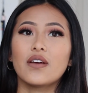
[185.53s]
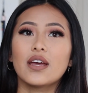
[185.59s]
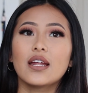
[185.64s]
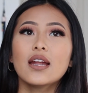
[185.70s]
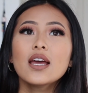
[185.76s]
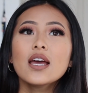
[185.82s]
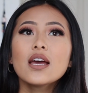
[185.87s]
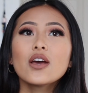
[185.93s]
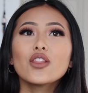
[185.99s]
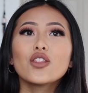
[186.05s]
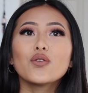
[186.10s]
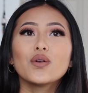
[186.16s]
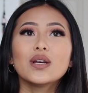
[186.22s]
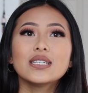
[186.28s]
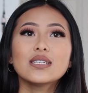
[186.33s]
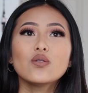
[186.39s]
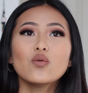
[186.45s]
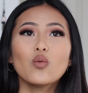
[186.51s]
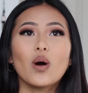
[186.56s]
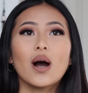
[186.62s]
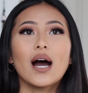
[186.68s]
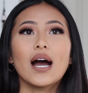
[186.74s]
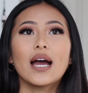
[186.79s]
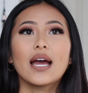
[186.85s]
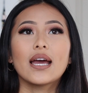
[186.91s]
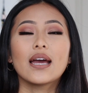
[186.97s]
And the reason
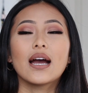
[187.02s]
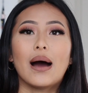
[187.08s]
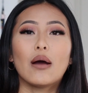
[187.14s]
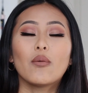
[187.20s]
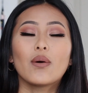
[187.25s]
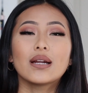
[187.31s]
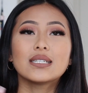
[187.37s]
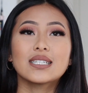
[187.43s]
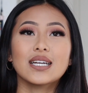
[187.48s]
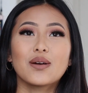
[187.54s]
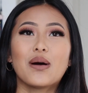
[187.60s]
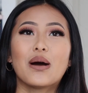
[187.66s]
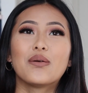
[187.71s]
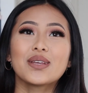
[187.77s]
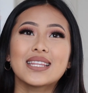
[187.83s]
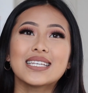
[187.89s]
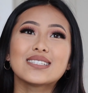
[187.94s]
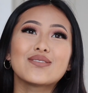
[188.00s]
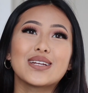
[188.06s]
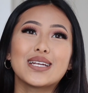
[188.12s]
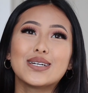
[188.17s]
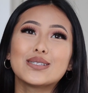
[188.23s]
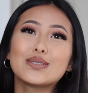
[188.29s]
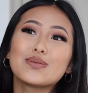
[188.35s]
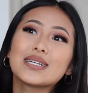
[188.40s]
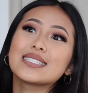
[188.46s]
why I wanted to come out with this
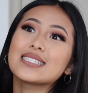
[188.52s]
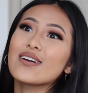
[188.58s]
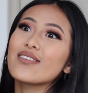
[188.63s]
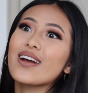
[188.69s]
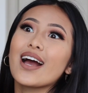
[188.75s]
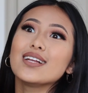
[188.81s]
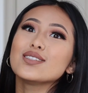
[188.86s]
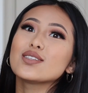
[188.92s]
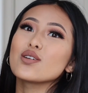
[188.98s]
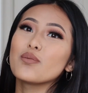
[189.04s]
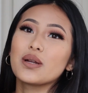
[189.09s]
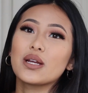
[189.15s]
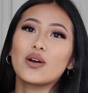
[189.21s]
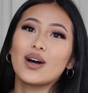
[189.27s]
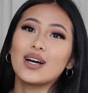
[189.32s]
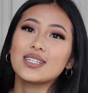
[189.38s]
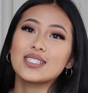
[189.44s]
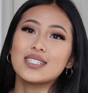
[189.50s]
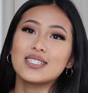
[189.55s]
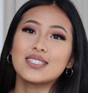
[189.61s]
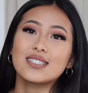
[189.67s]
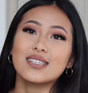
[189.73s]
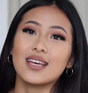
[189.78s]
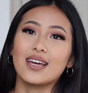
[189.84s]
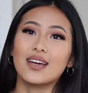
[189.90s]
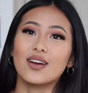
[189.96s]
video is because I've gotten so many
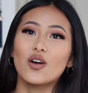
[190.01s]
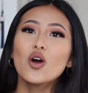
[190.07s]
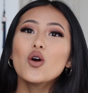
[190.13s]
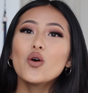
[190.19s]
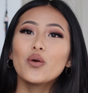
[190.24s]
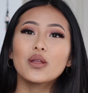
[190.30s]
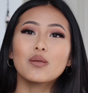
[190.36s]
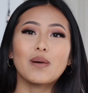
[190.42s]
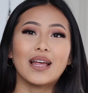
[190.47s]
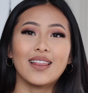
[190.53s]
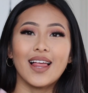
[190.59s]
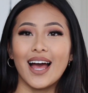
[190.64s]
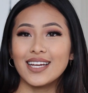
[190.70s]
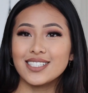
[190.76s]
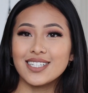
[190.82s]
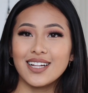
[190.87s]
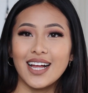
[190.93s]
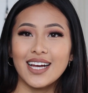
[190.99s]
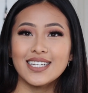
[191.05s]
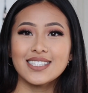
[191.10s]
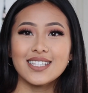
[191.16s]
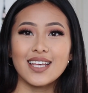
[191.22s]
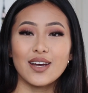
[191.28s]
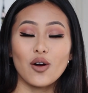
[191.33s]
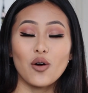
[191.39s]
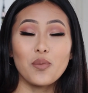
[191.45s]
questions like with my lash clients,
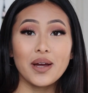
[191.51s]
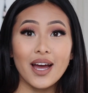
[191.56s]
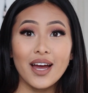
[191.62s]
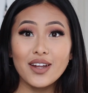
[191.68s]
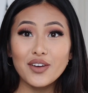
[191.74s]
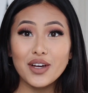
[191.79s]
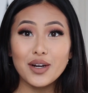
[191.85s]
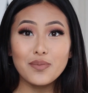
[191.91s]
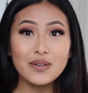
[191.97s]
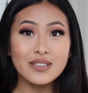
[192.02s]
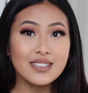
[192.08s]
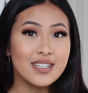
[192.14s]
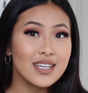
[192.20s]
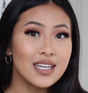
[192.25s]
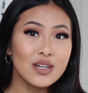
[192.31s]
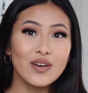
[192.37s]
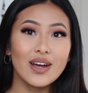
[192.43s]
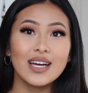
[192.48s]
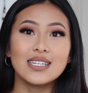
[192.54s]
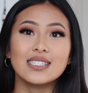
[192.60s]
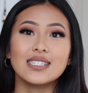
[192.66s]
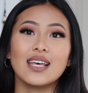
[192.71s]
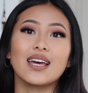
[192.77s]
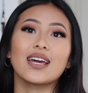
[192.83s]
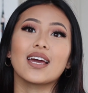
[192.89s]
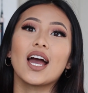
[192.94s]
like, oh my god, you got a Brazilian wax,
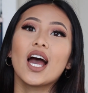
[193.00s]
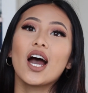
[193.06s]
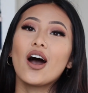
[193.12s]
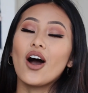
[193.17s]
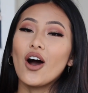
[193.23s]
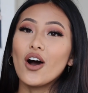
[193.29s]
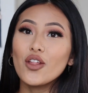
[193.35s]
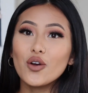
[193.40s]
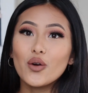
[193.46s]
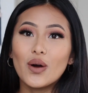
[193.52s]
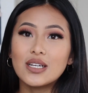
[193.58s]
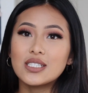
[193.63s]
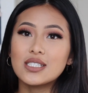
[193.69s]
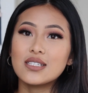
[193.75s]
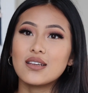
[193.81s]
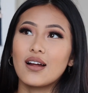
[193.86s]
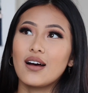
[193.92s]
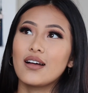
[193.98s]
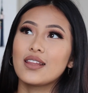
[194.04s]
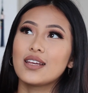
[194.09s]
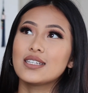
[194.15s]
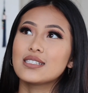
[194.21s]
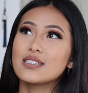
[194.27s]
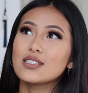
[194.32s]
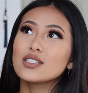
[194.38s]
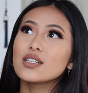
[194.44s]
like all the questions and all
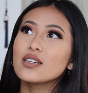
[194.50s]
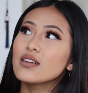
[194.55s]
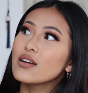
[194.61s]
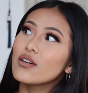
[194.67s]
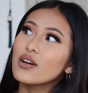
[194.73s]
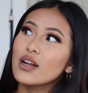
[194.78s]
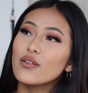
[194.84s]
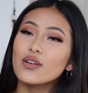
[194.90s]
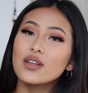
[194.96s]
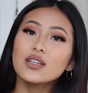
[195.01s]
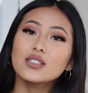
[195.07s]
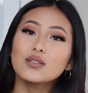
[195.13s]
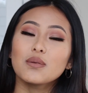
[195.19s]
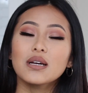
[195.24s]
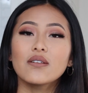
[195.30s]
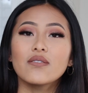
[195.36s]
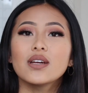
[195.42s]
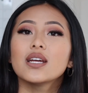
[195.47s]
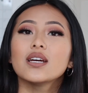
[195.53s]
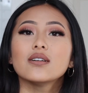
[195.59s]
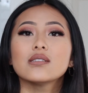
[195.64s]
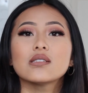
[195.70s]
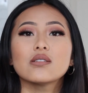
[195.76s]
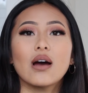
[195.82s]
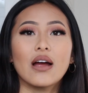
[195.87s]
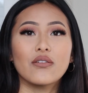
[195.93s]
this, and I was like, you know what, I really should make a video
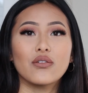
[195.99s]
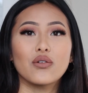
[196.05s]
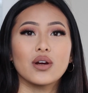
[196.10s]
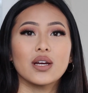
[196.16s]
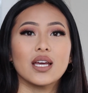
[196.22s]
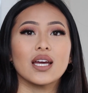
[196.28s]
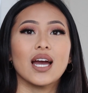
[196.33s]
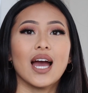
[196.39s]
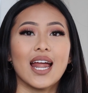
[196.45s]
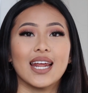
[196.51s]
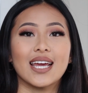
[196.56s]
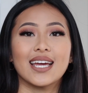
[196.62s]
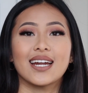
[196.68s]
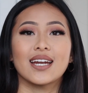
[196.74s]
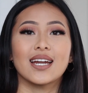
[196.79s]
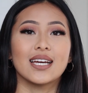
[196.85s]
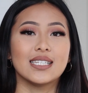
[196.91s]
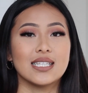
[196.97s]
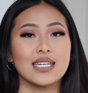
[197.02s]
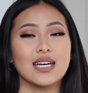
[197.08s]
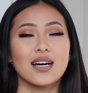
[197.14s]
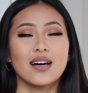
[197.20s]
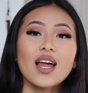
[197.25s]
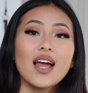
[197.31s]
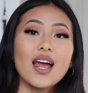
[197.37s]
so everyone can kind of get an idea.